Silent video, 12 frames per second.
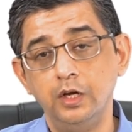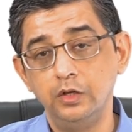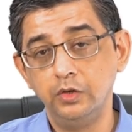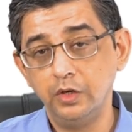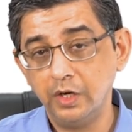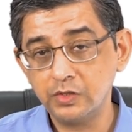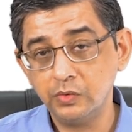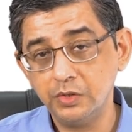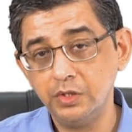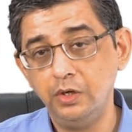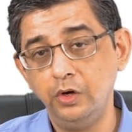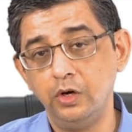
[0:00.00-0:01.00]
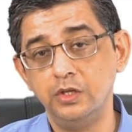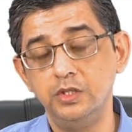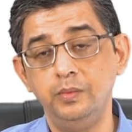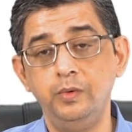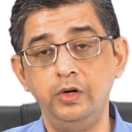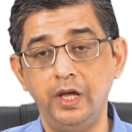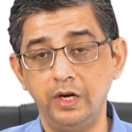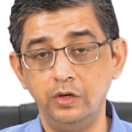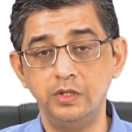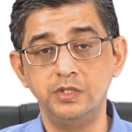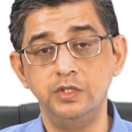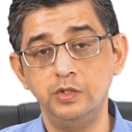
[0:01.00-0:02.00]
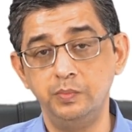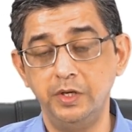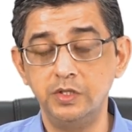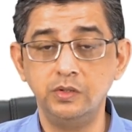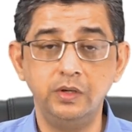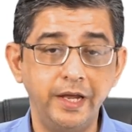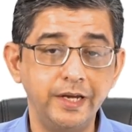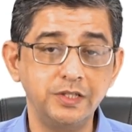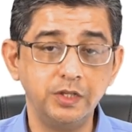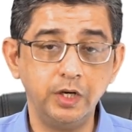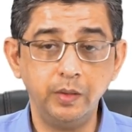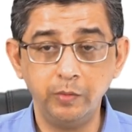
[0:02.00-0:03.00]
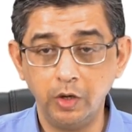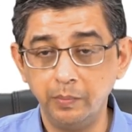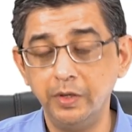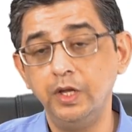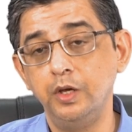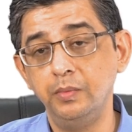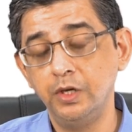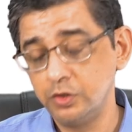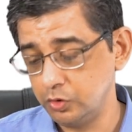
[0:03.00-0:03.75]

The next question talks about diagnosis based on X-ray abdomen image.